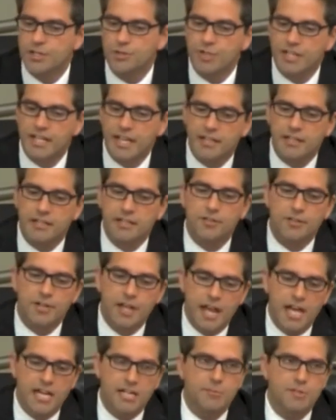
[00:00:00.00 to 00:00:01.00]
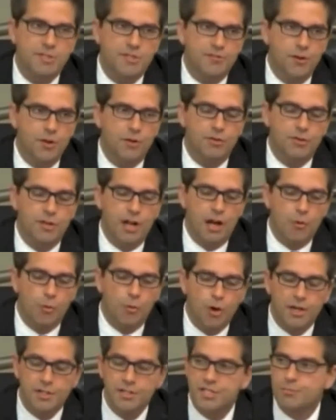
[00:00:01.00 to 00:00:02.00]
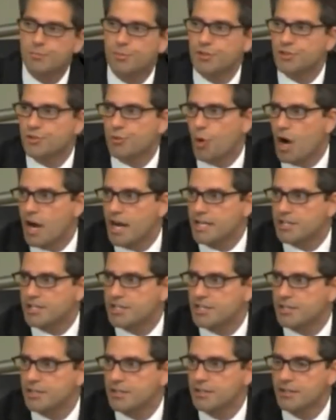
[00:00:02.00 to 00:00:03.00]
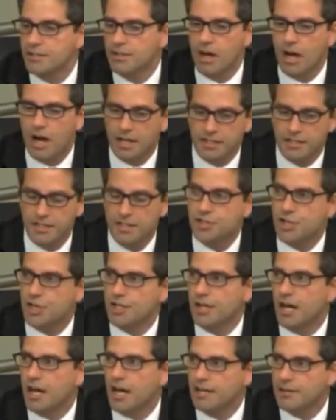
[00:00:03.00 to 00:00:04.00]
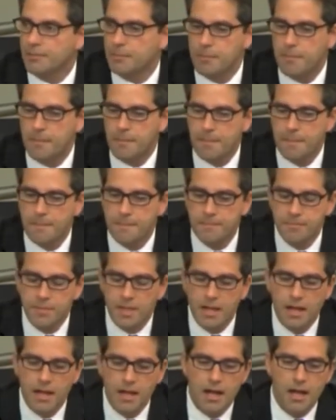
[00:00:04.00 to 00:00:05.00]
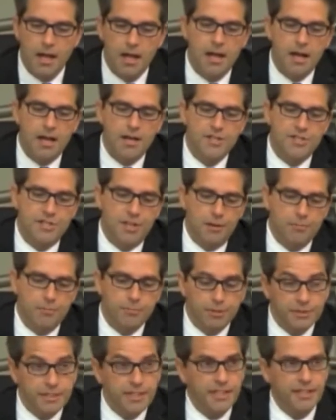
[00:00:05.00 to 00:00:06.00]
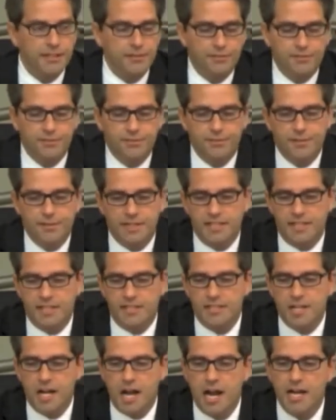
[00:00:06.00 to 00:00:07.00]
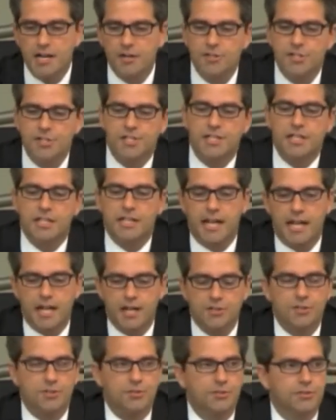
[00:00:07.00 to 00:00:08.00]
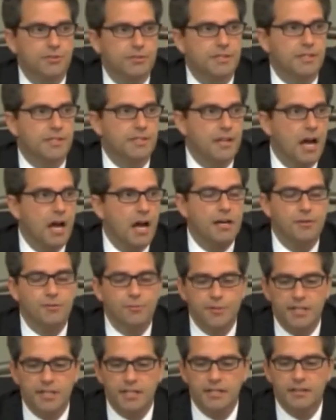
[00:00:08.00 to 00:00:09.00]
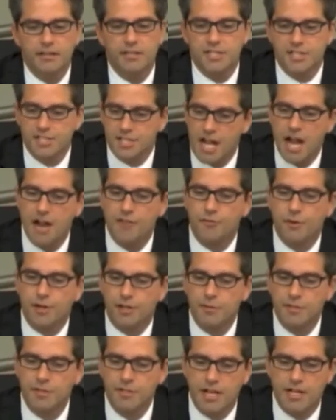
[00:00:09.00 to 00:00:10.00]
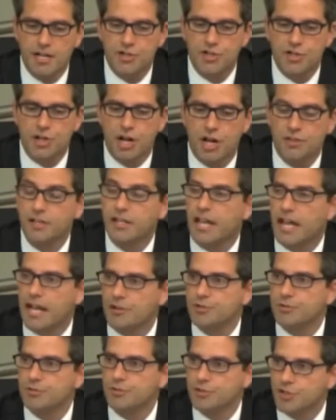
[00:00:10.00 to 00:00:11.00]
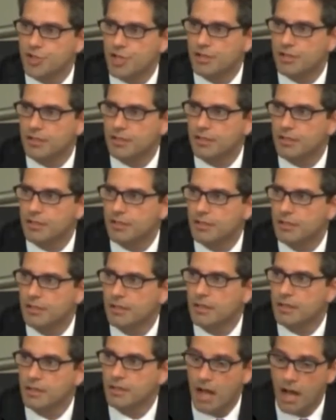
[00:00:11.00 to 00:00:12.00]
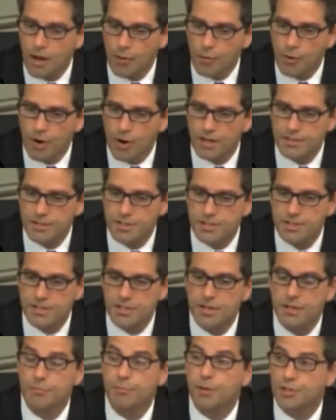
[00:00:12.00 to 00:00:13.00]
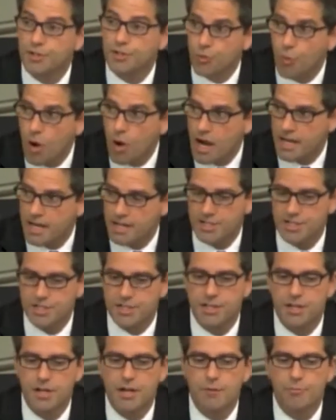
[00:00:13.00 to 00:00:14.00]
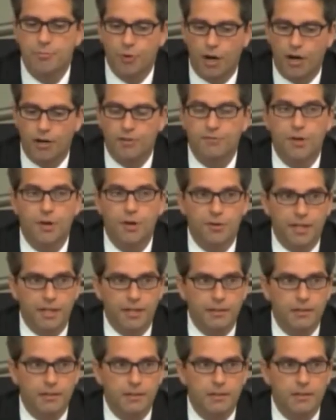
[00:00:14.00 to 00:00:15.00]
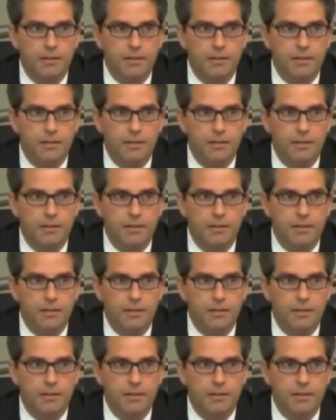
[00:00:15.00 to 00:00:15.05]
do we get a unanimous vote, not once but twice, on an agenda item. Some believe that the entire city council did not read the staff recommendation on the council agenda, not once, but twice, prior to voting.